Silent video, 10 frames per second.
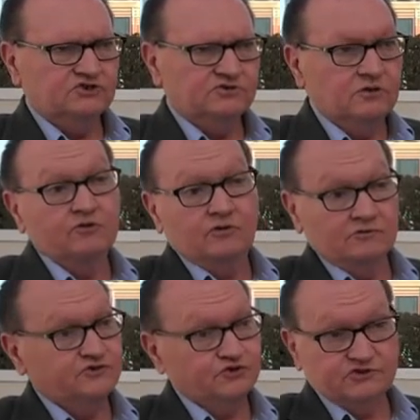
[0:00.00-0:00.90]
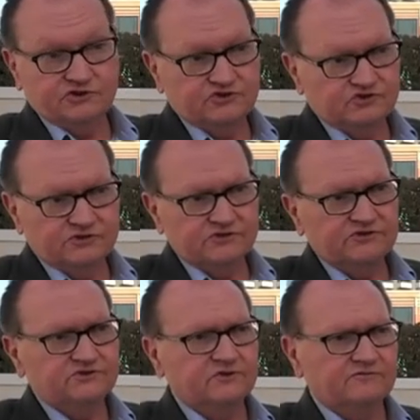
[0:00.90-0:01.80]
local church
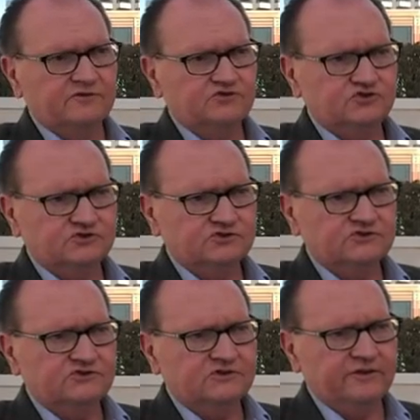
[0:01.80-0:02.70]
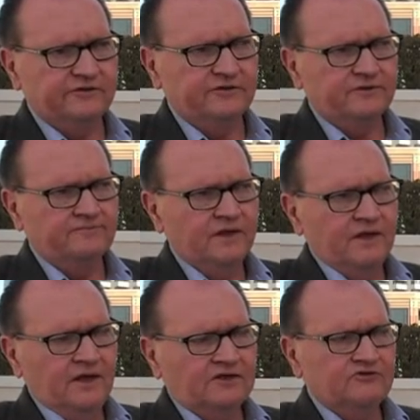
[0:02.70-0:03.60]
histories of their churches in the area,
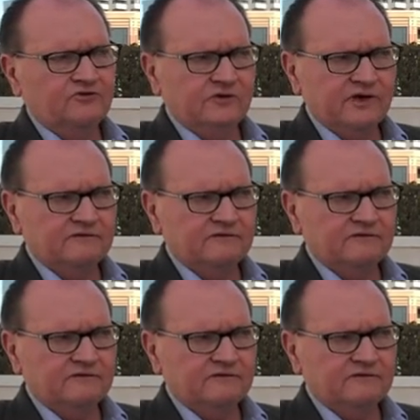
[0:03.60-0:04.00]
and to do a kind